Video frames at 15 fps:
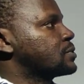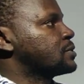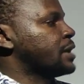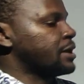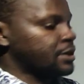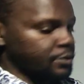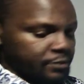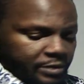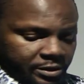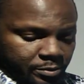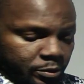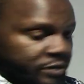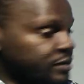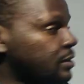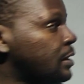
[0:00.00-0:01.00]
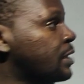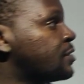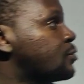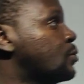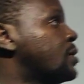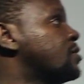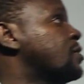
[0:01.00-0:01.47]
Thank you very much. The
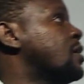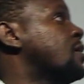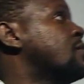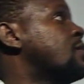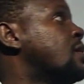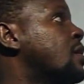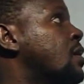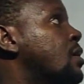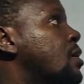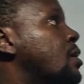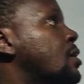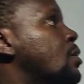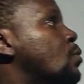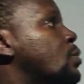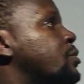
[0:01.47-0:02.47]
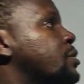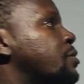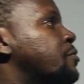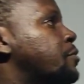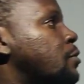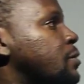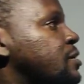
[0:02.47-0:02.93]
next one says, which of the
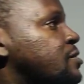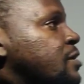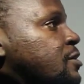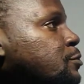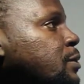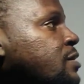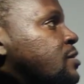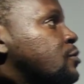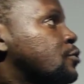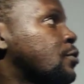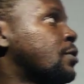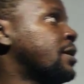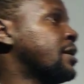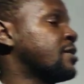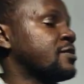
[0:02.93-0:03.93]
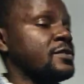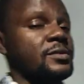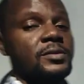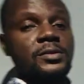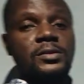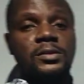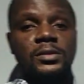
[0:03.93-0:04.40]
following statement is correct?
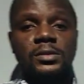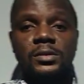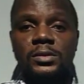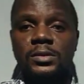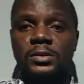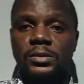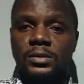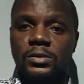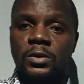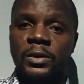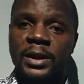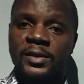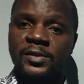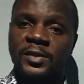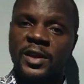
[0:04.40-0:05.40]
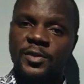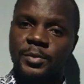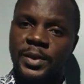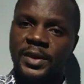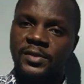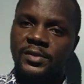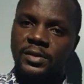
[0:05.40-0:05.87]
Correct
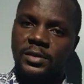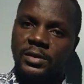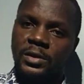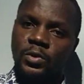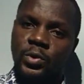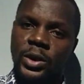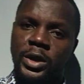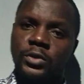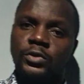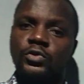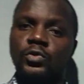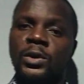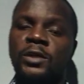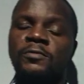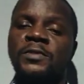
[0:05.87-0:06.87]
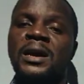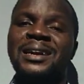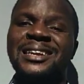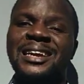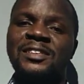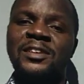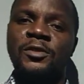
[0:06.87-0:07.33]
statement require you to have
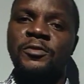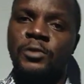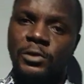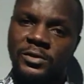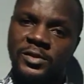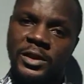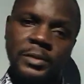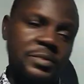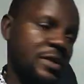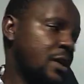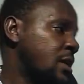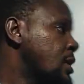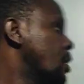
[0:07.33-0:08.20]
an idea of concept.